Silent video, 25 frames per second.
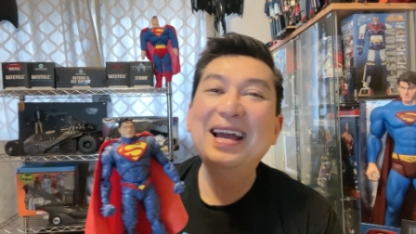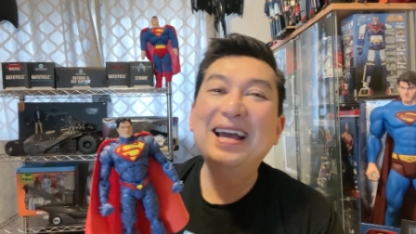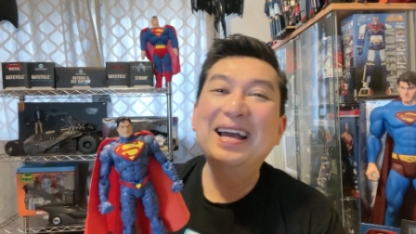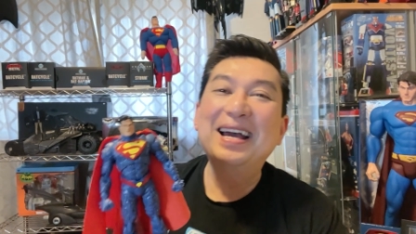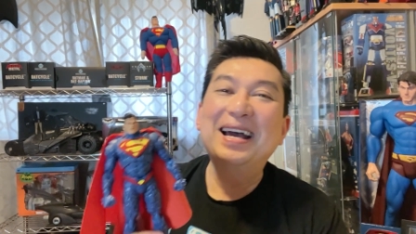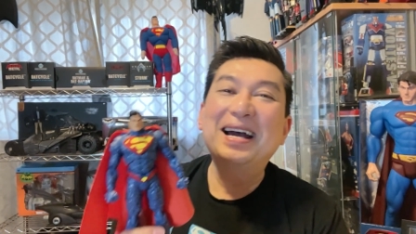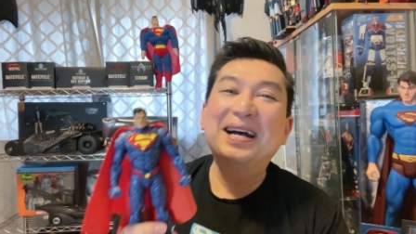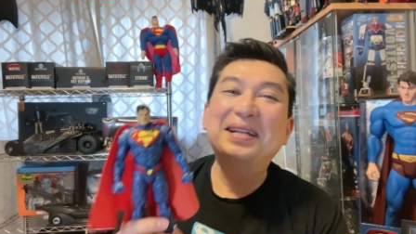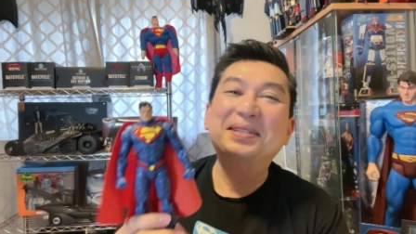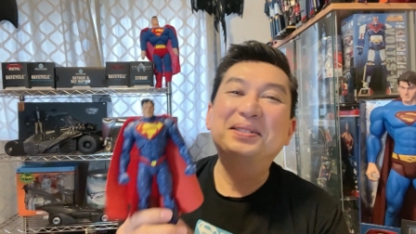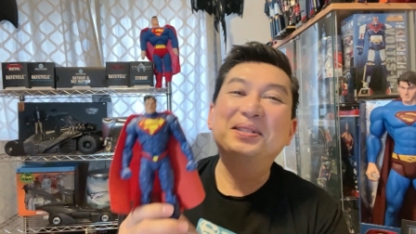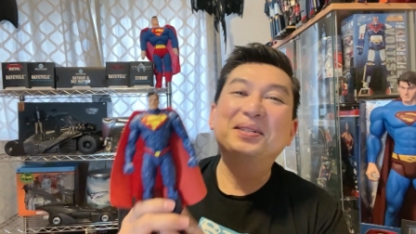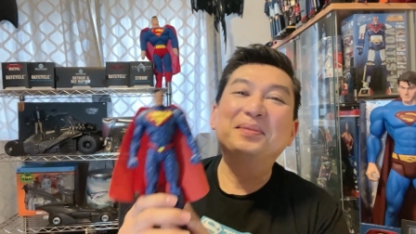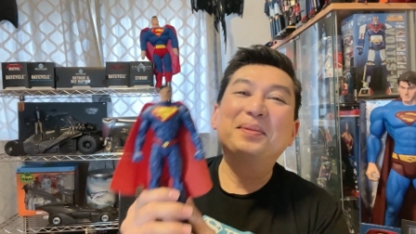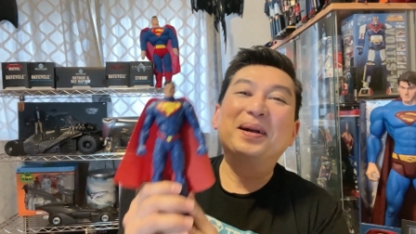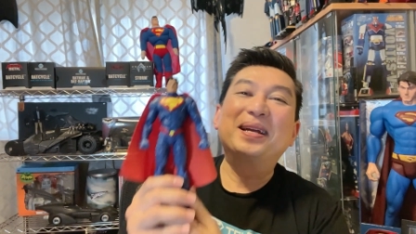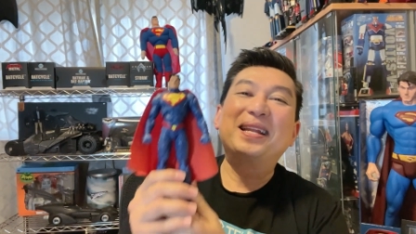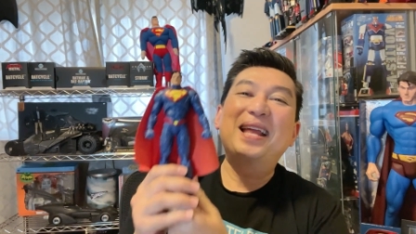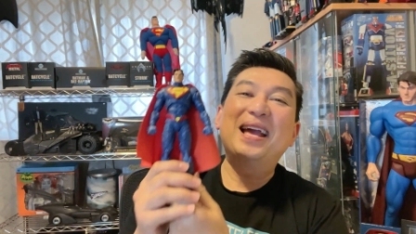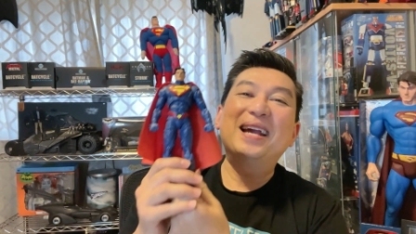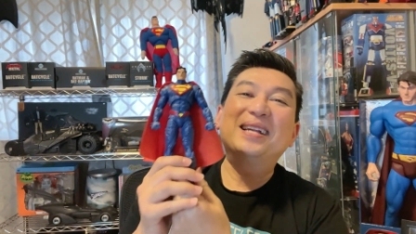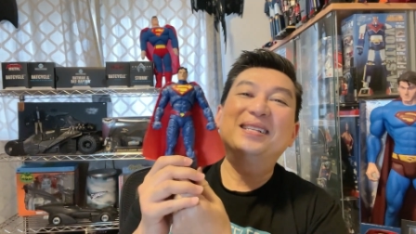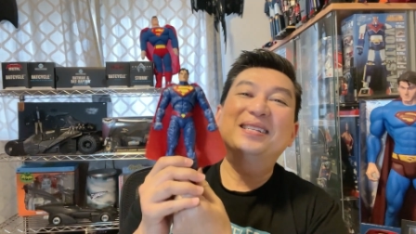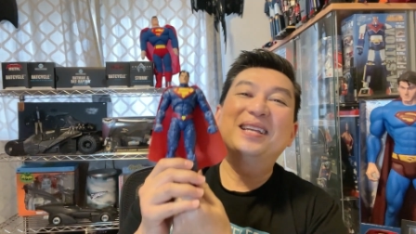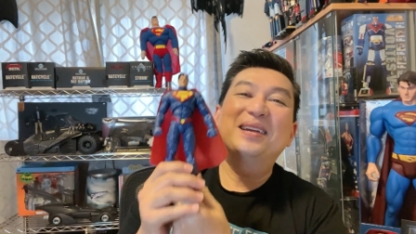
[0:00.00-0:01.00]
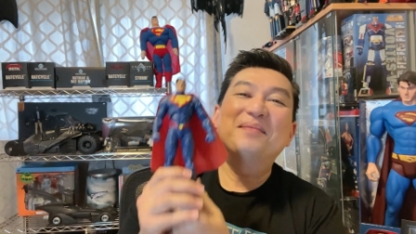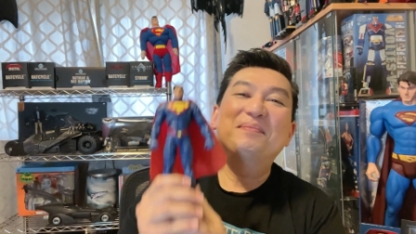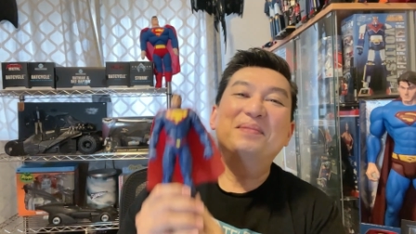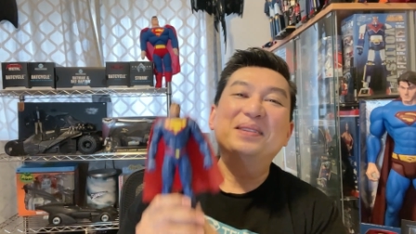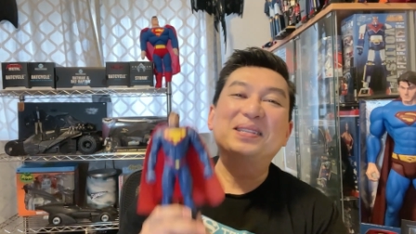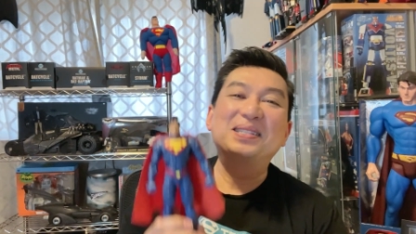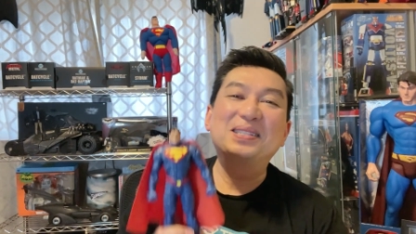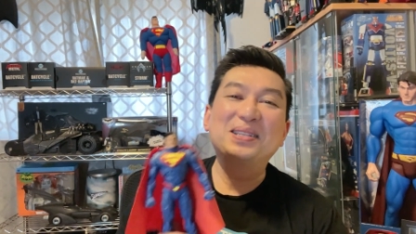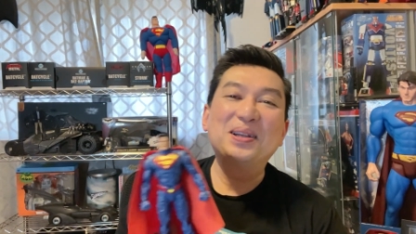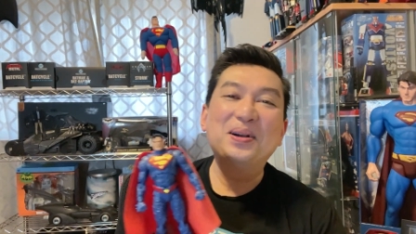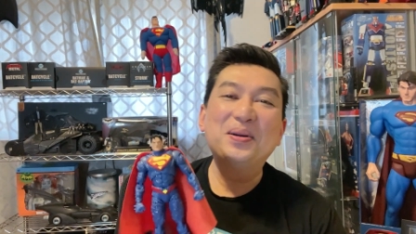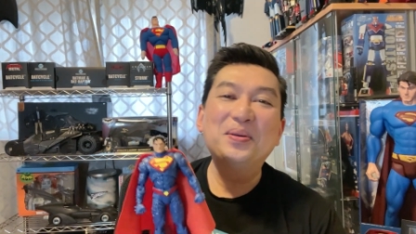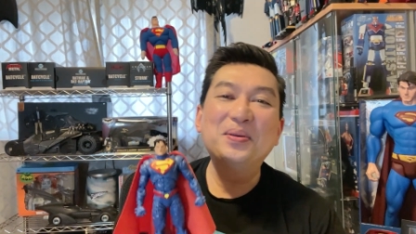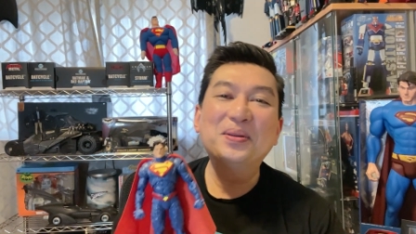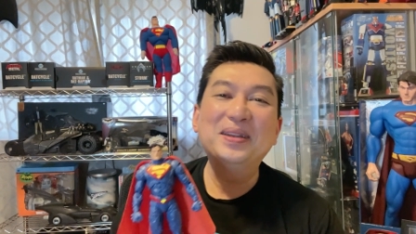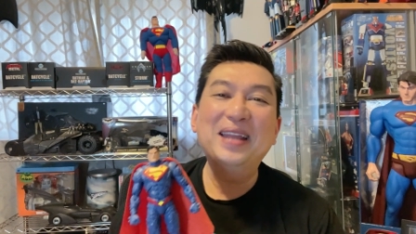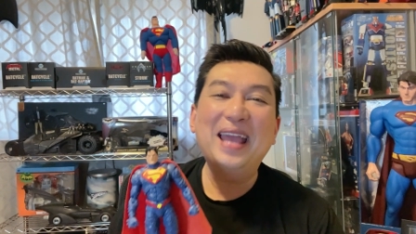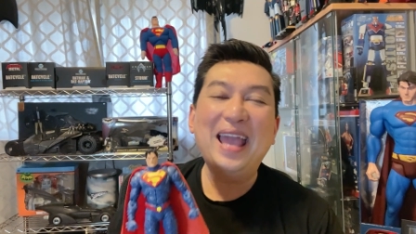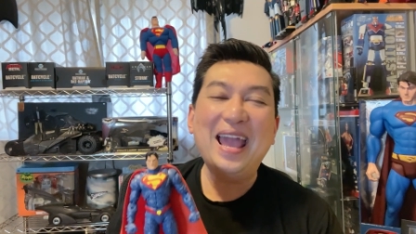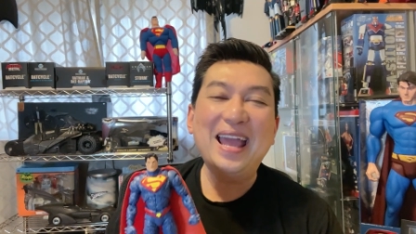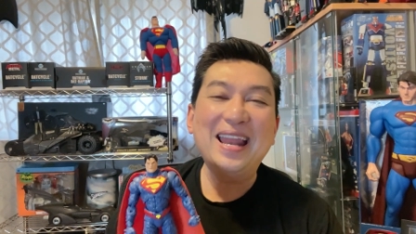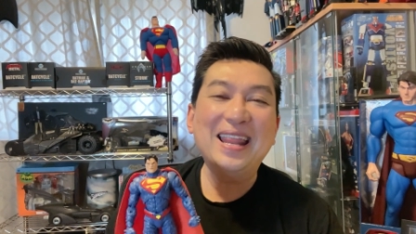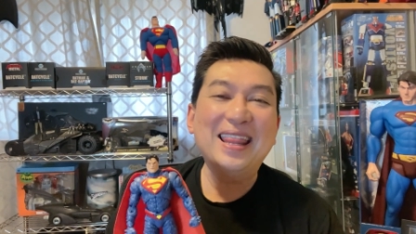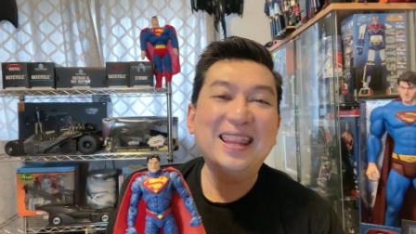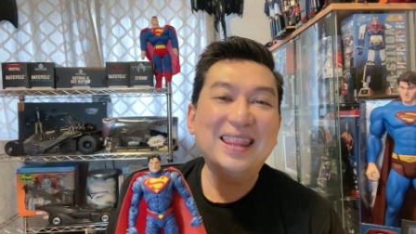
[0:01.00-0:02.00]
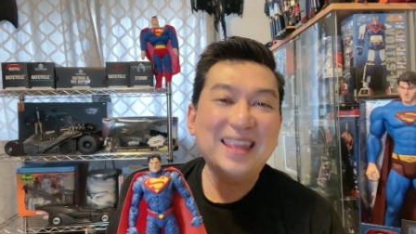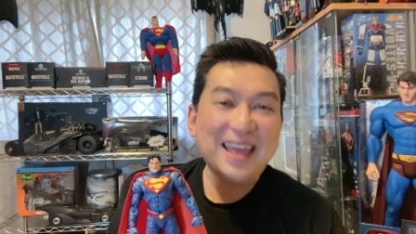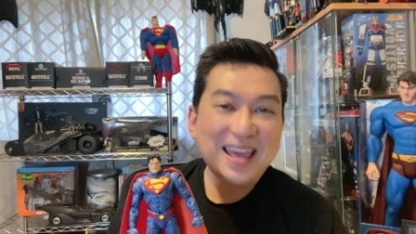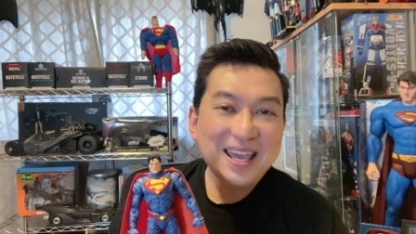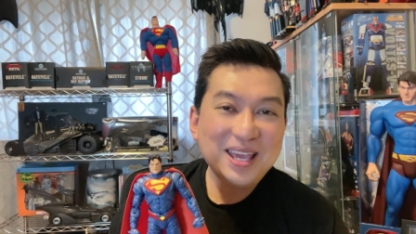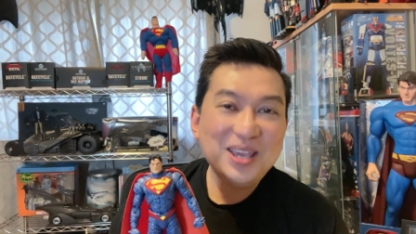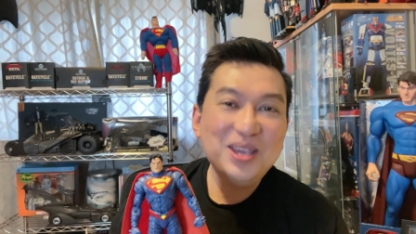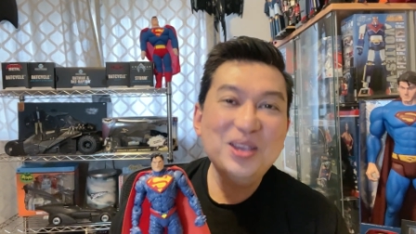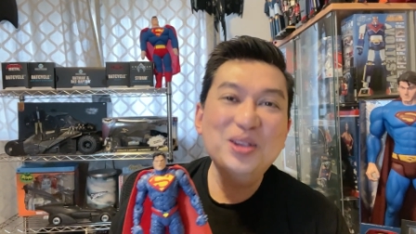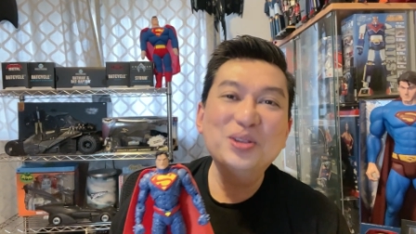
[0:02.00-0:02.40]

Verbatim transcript: Until my next episode, and thank